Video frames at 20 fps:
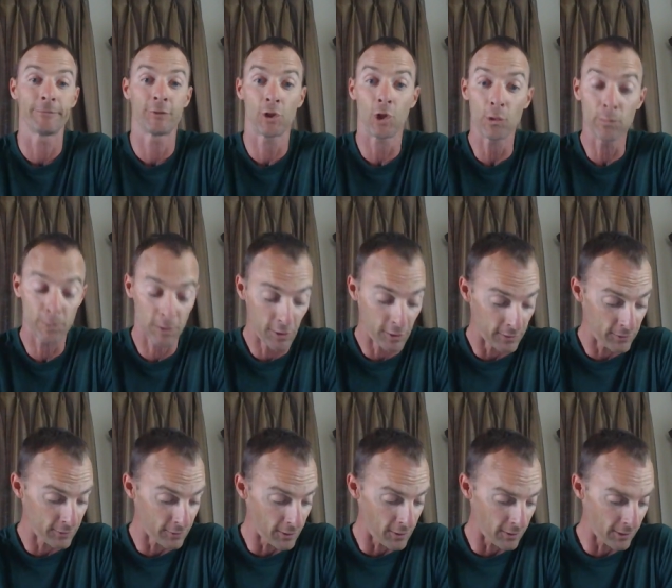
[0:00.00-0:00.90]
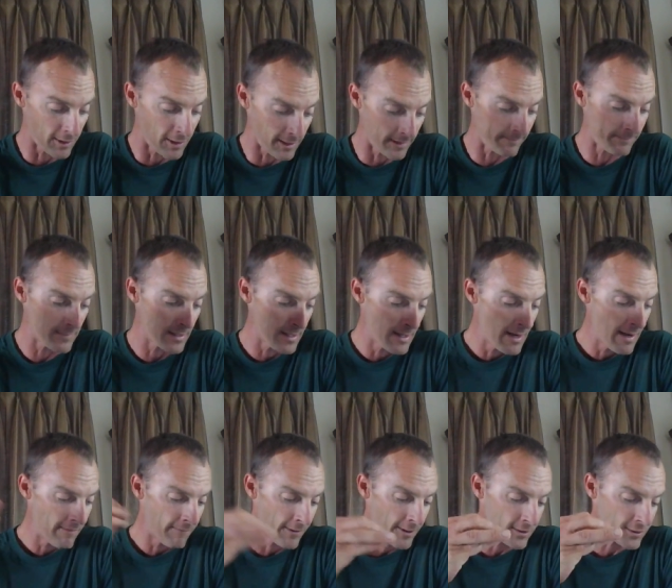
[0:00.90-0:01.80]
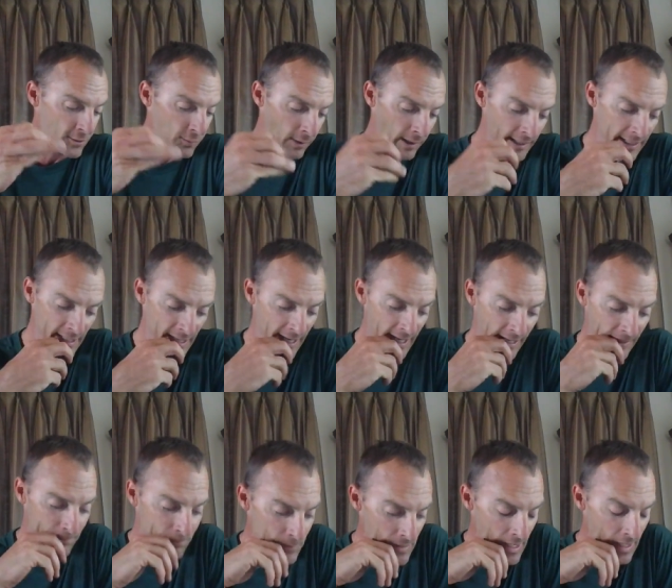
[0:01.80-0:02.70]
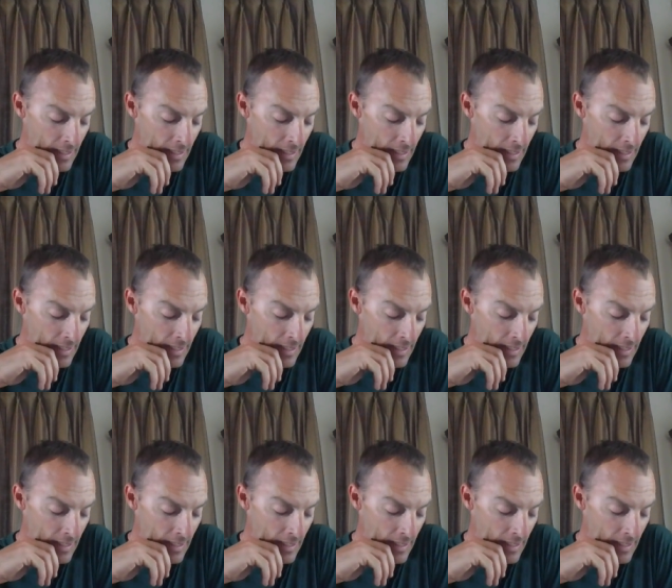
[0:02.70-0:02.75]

Job's goods are all gone. Verse 29